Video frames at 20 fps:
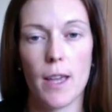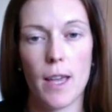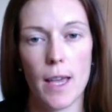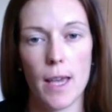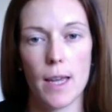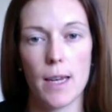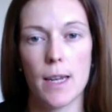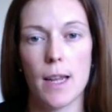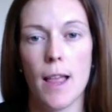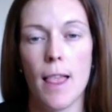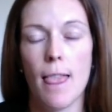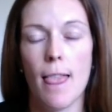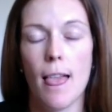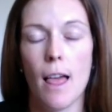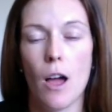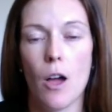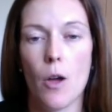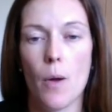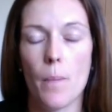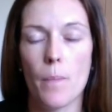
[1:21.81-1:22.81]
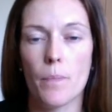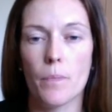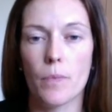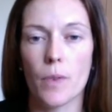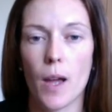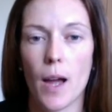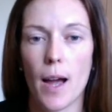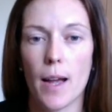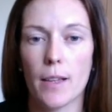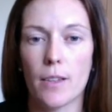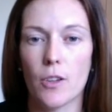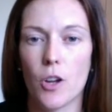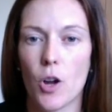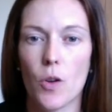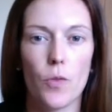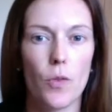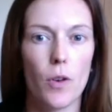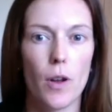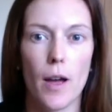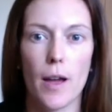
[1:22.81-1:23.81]
in and go
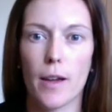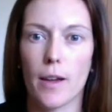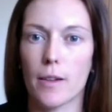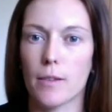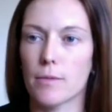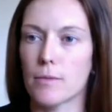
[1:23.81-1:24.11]
for like